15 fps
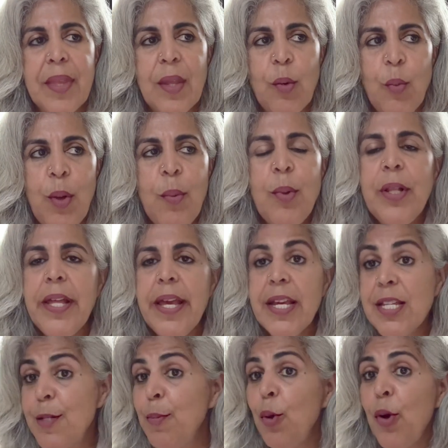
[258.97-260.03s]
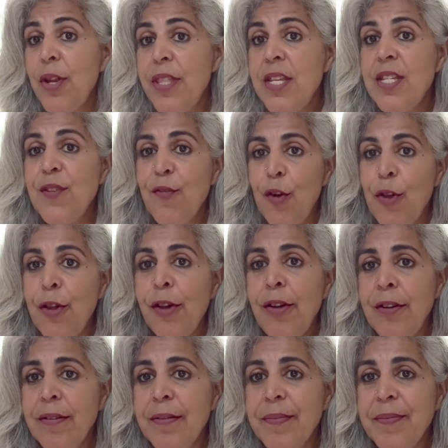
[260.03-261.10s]
We will explore these further,
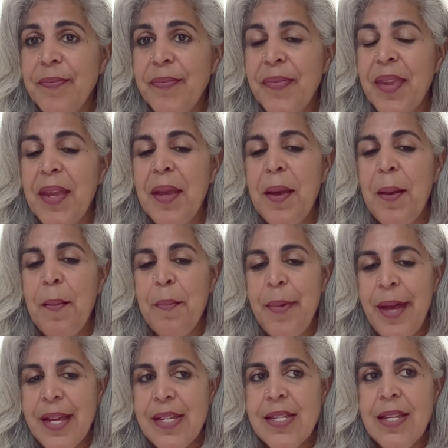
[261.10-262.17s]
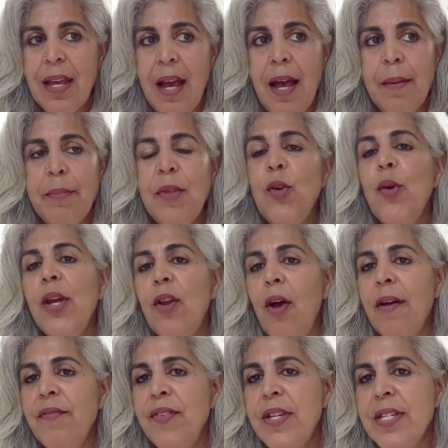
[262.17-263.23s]
but you can
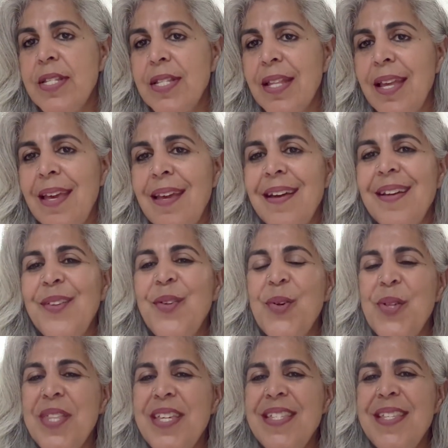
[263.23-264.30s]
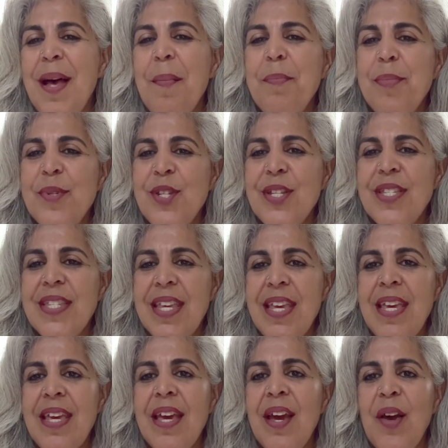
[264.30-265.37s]
obviously look these up to
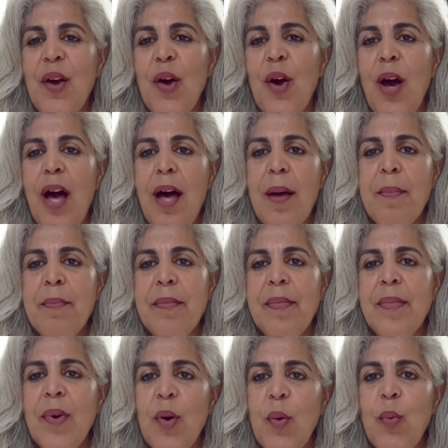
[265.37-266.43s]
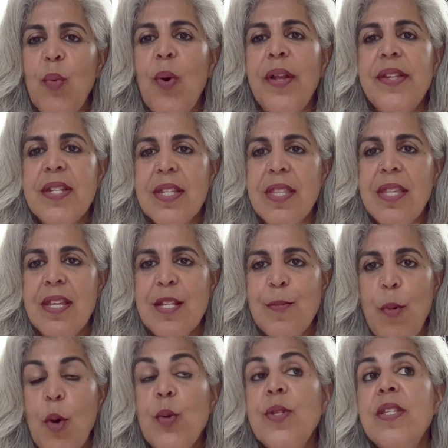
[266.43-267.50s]
see what these
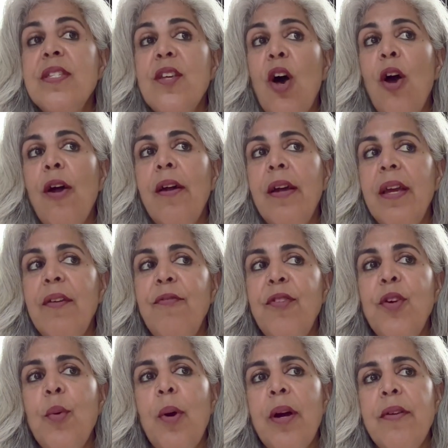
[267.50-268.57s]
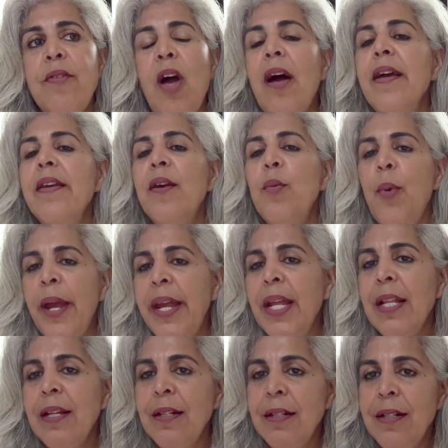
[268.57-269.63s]
poses are if you are not a
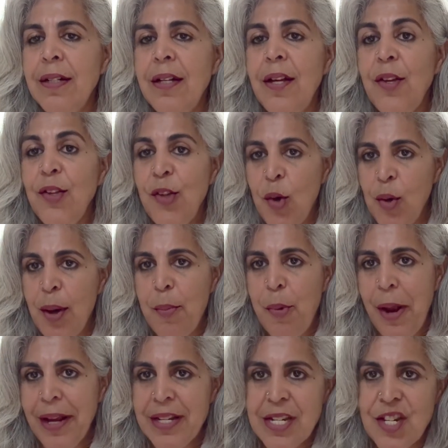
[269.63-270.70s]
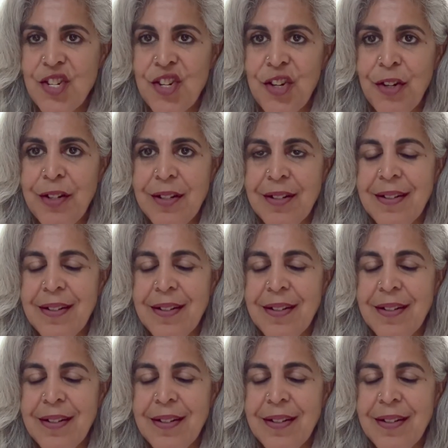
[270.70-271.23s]
regular yoga practitioner.